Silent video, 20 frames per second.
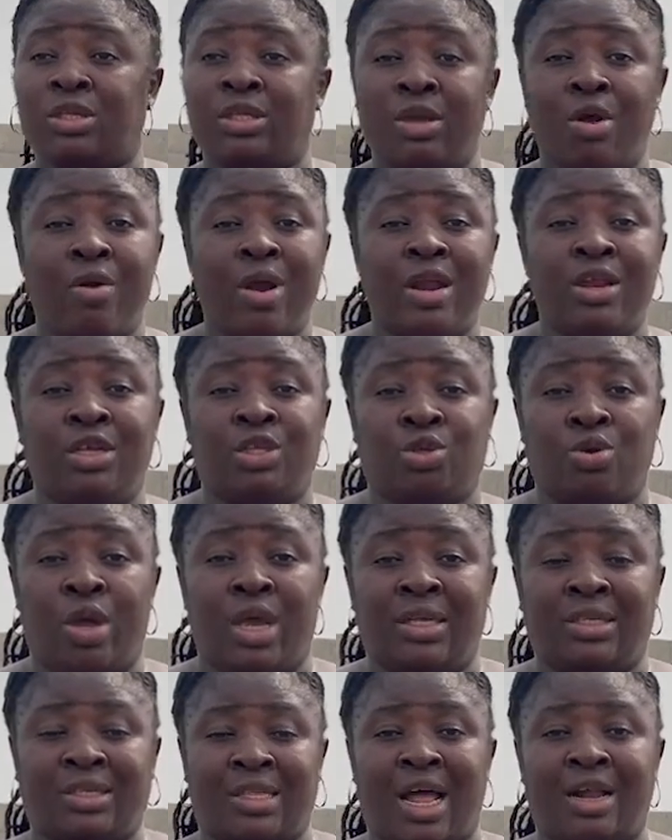they already saw
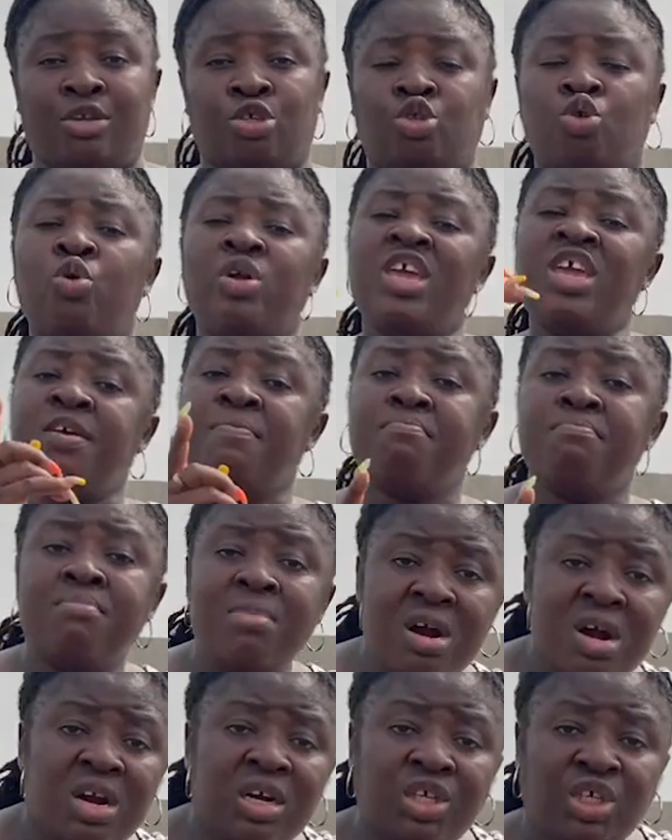it standing. So
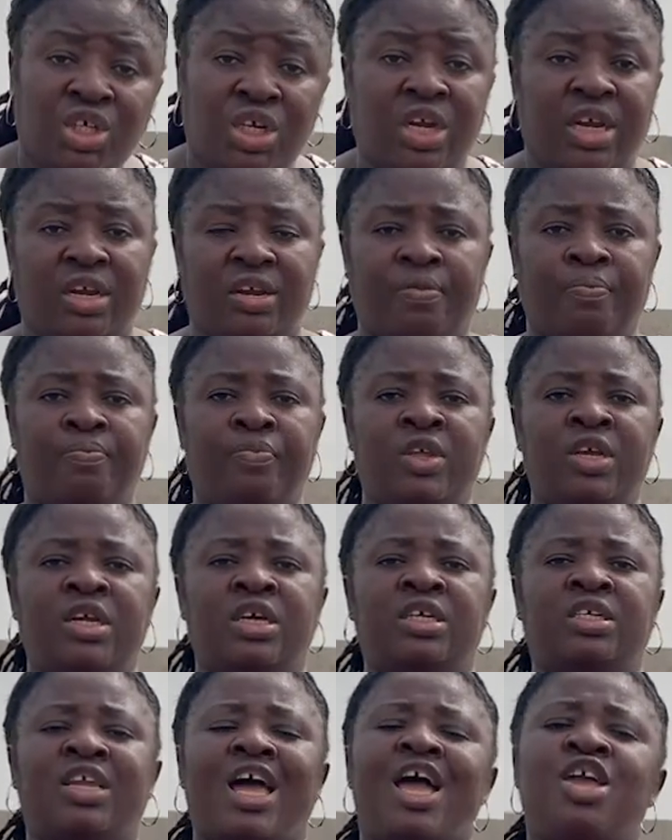imagine
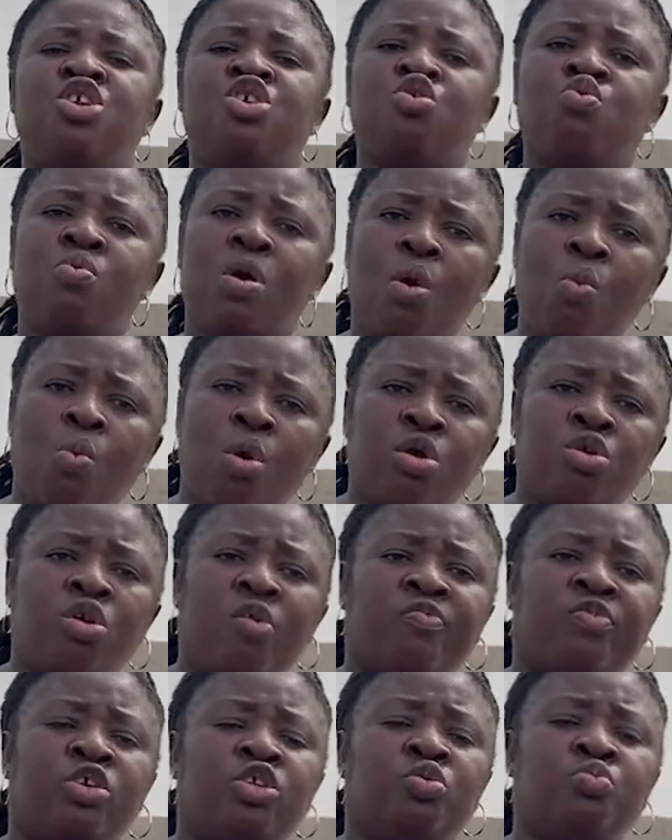that you were one
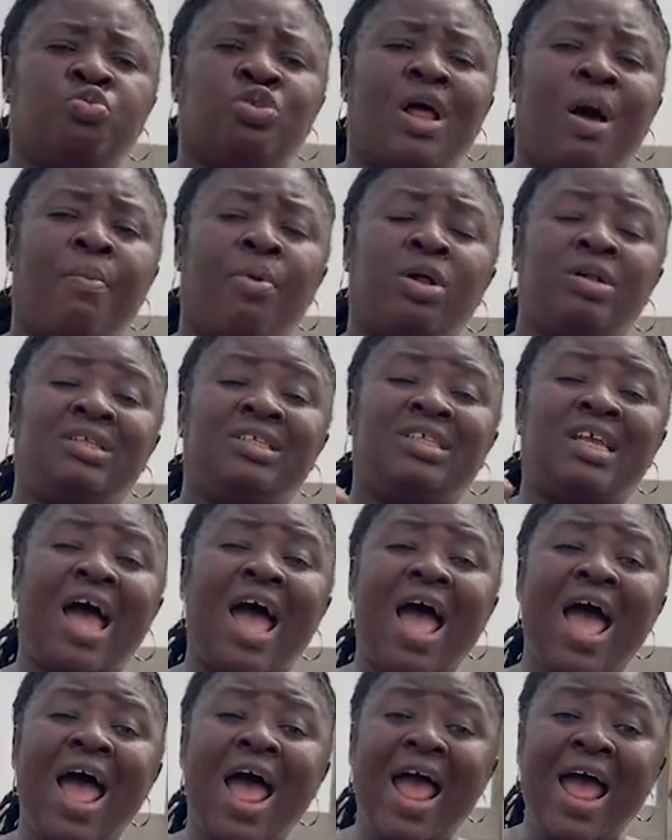of those people that bought
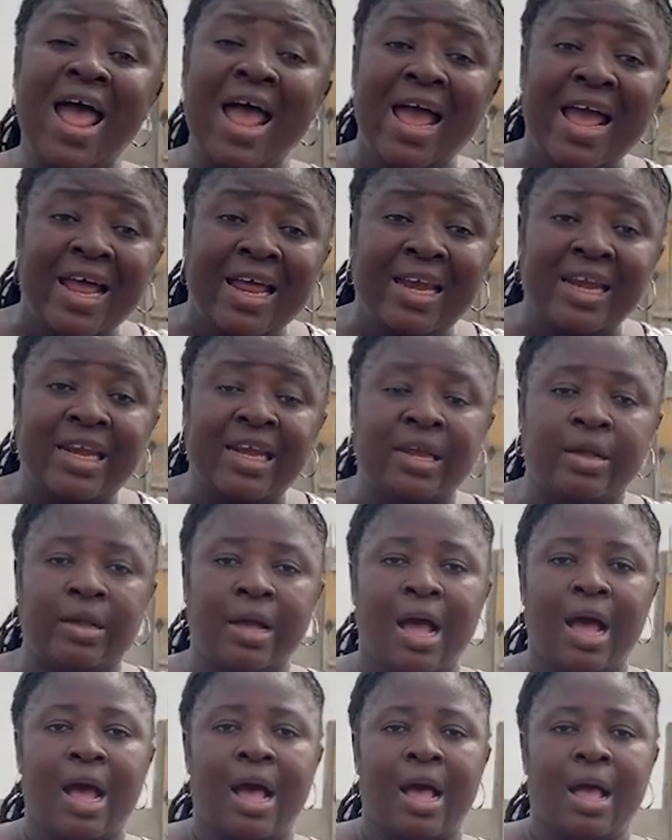then
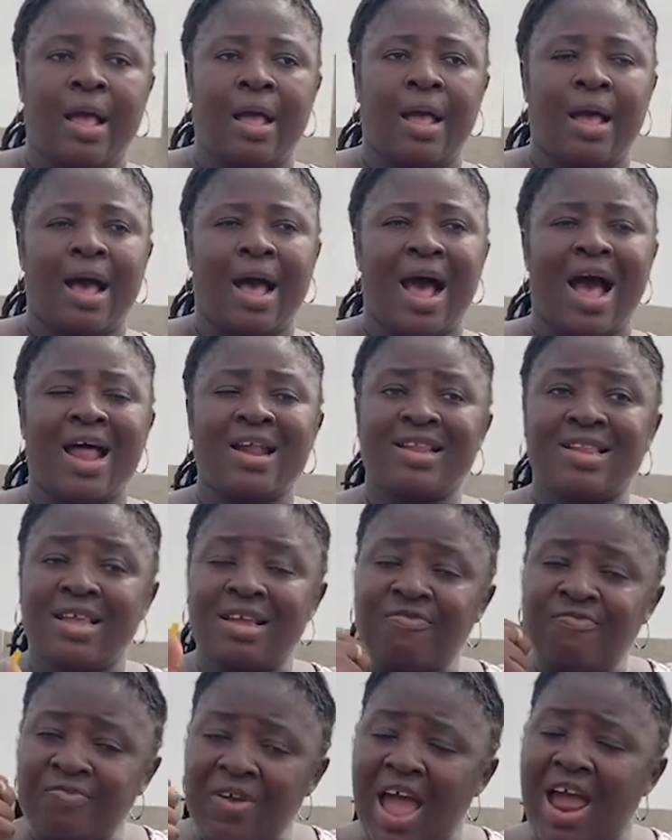at the
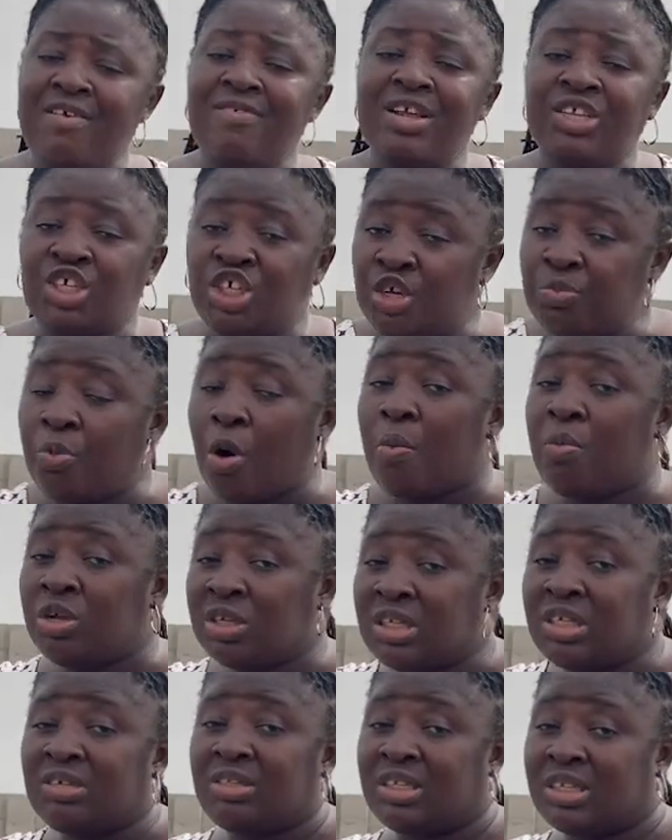very cheap,
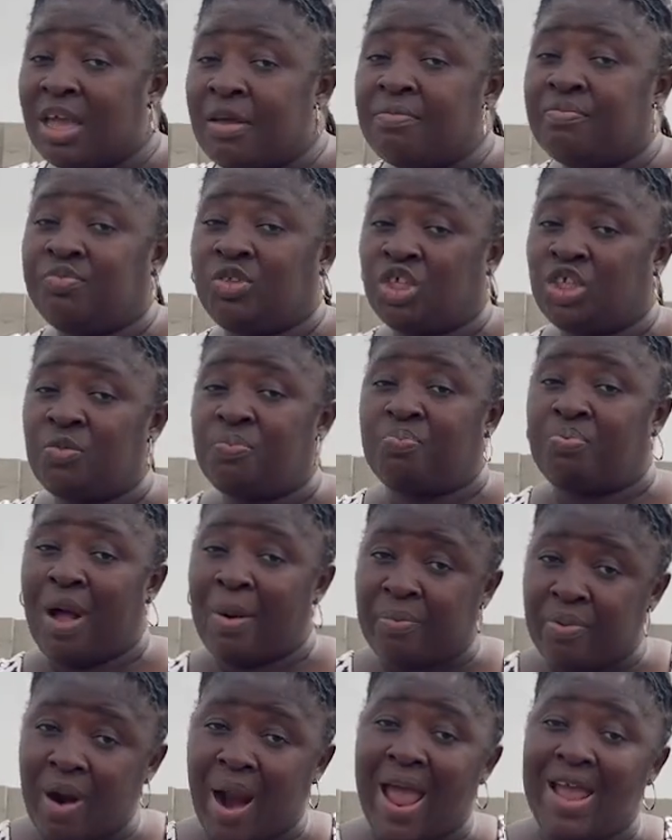almost the same cheap
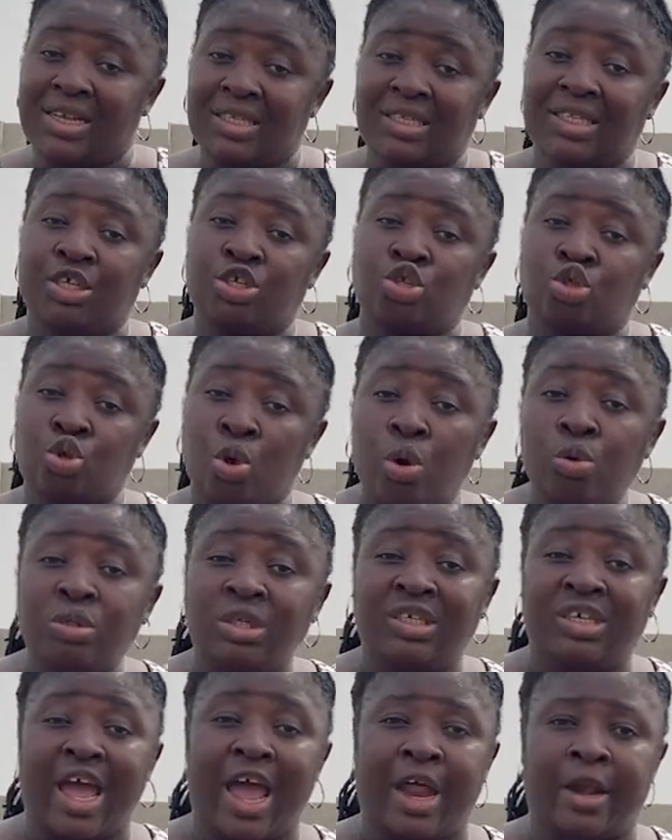price they
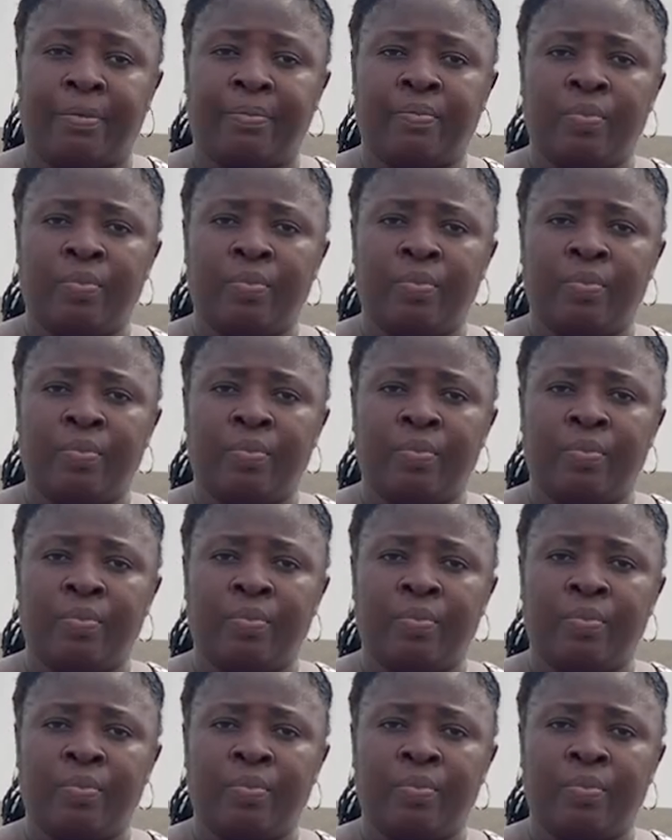sold then.